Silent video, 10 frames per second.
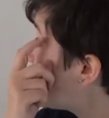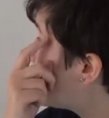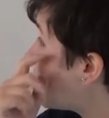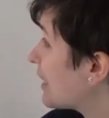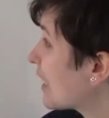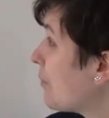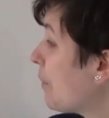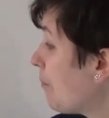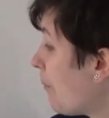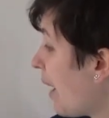Just keep
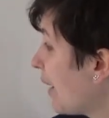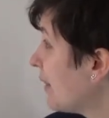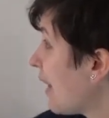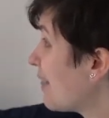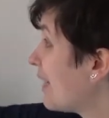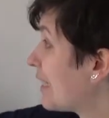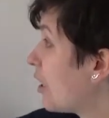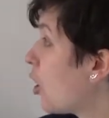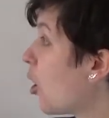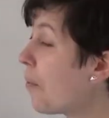in mind that the
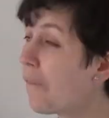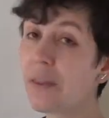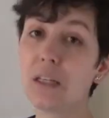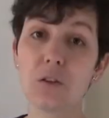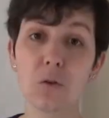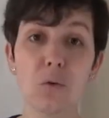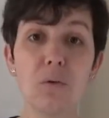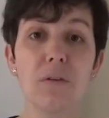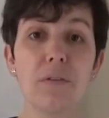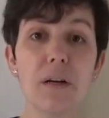slope of this
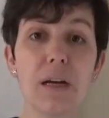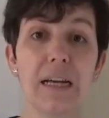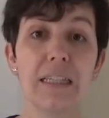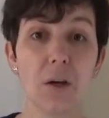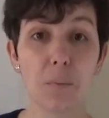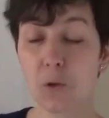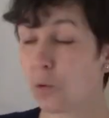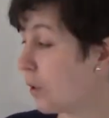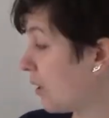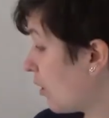curve is the
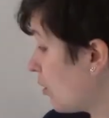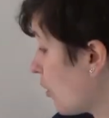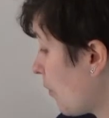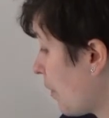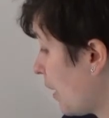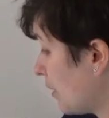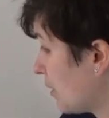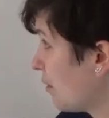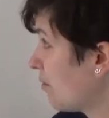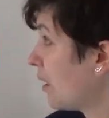opportunity cost of this.
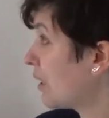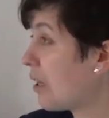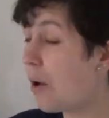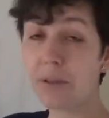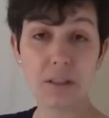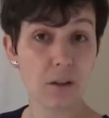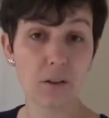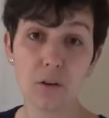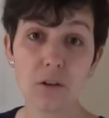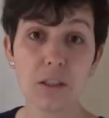The slope is not
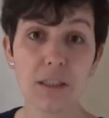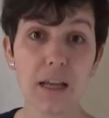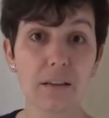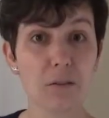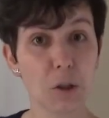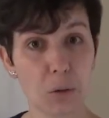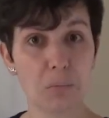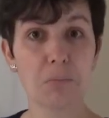constant. So,